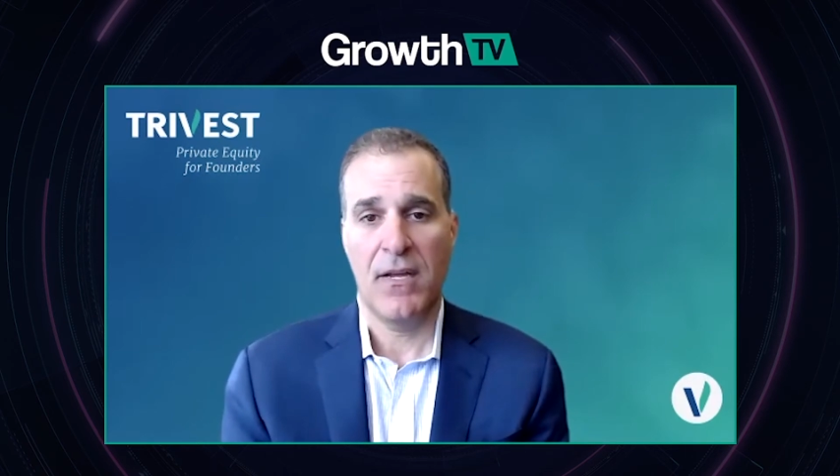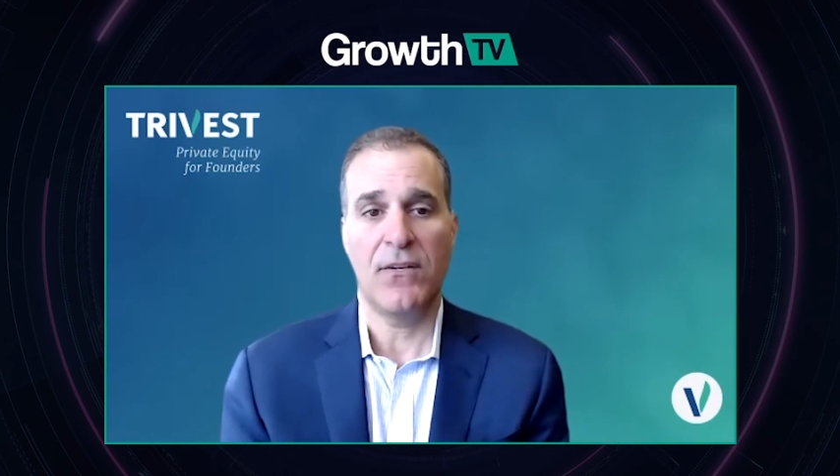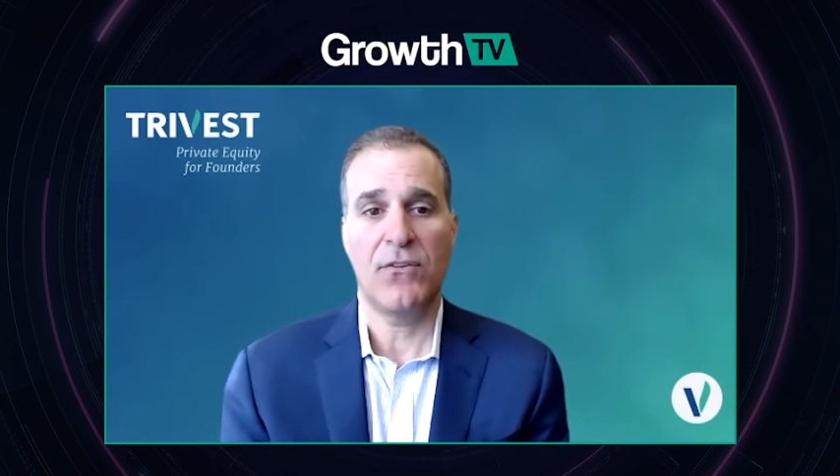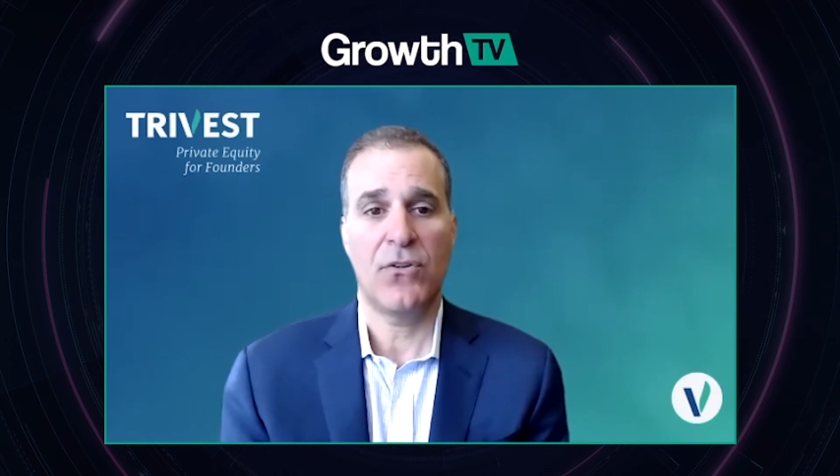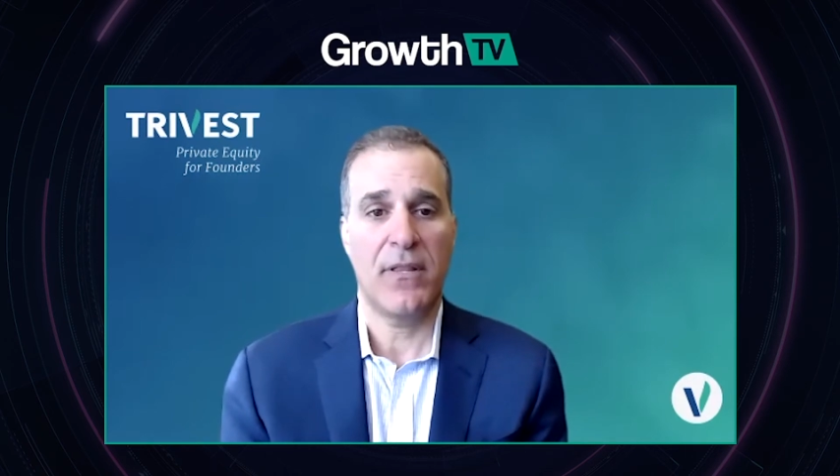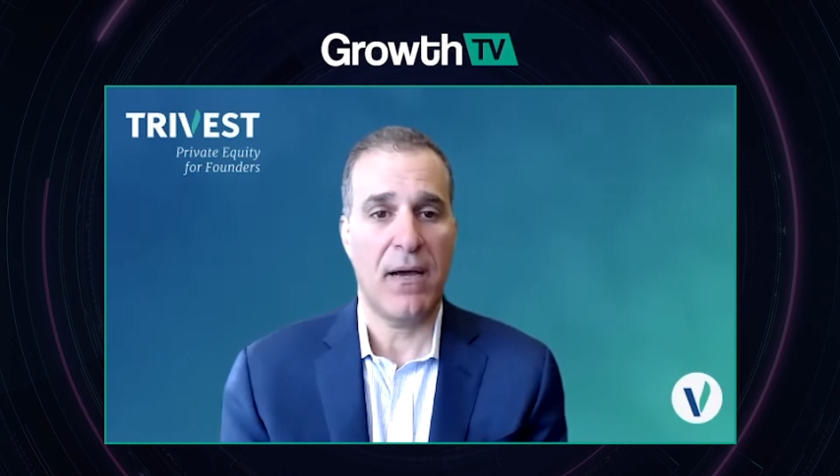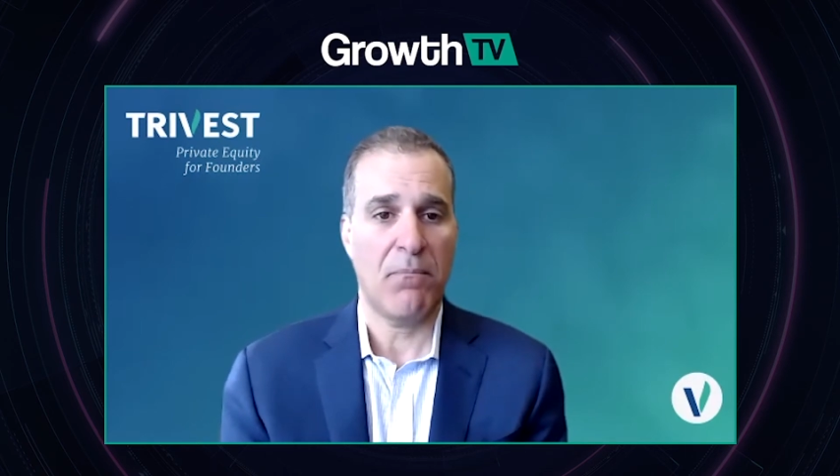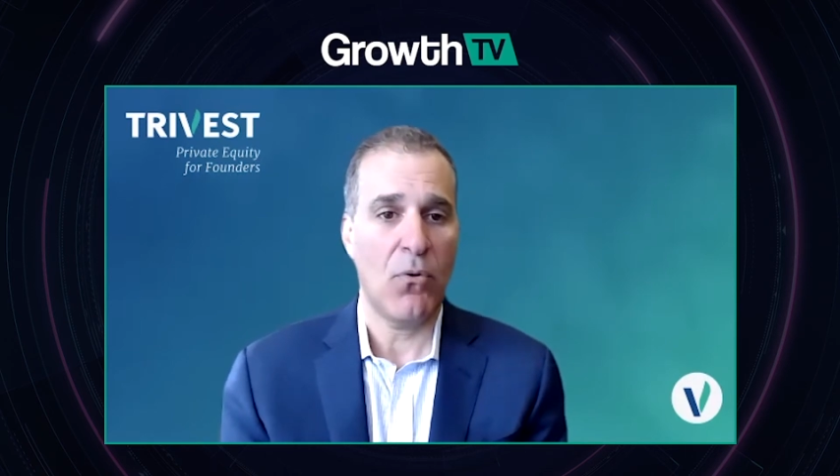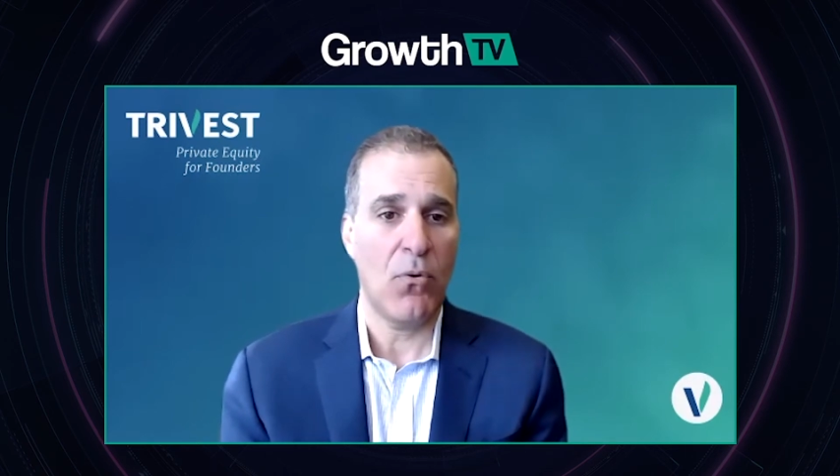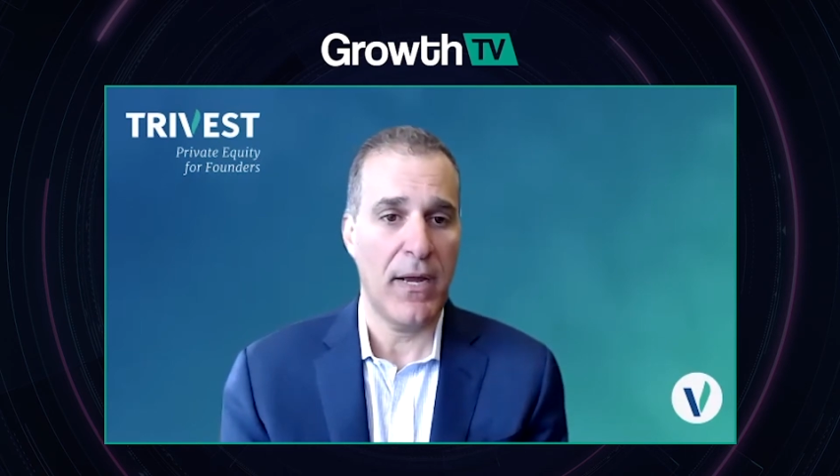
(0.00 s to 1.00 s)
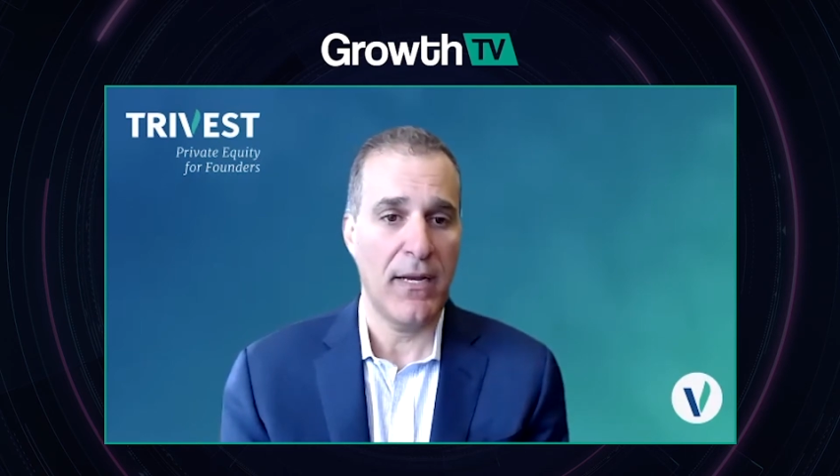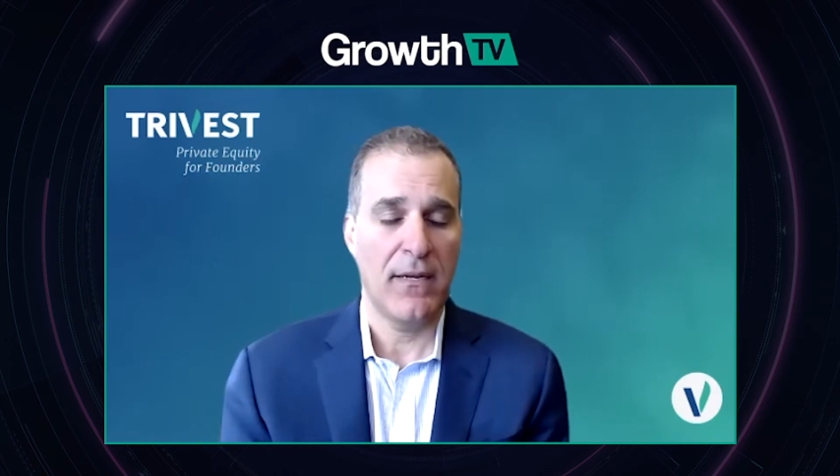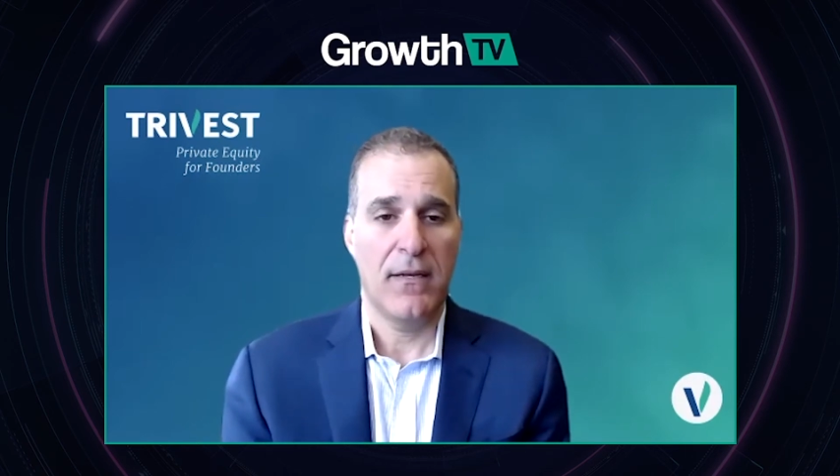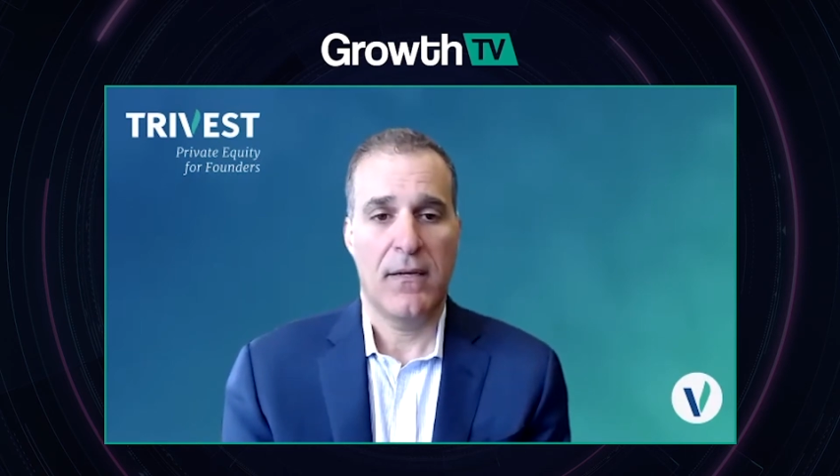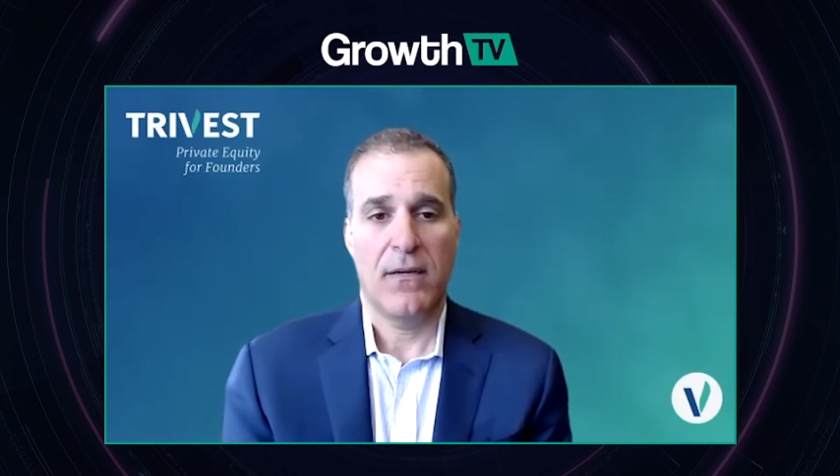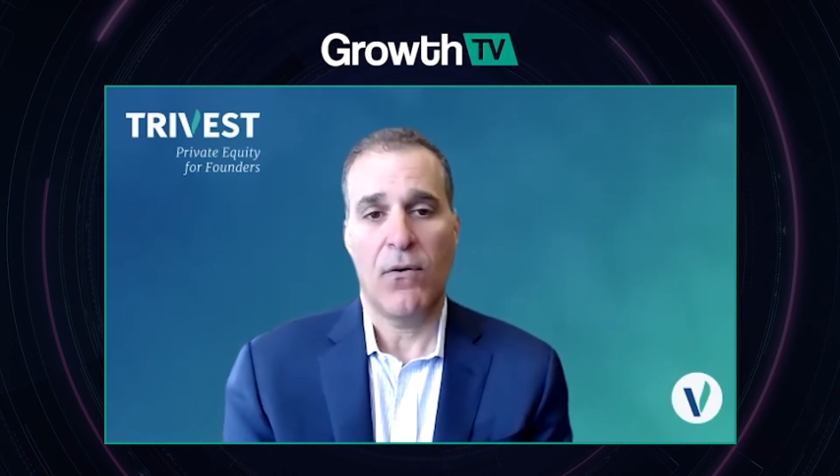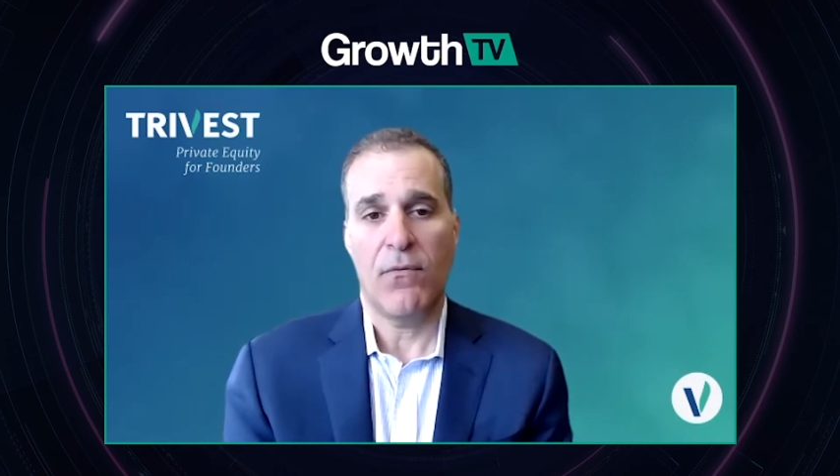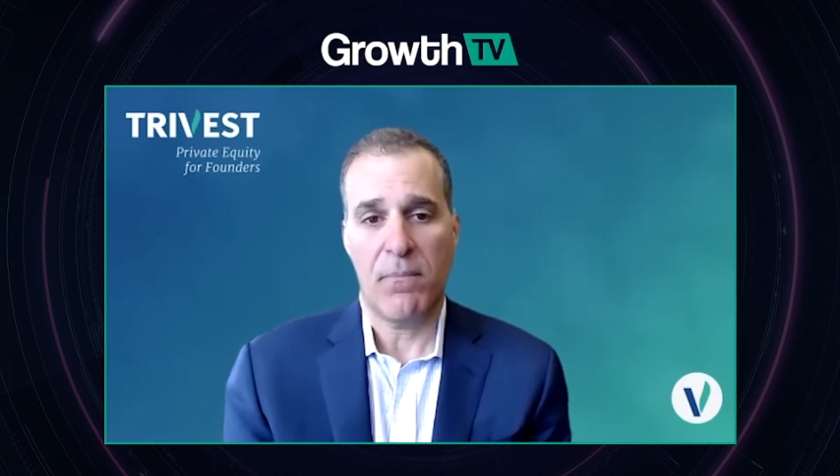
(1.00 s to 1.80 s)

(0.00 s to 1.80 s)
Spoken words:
And to that point, over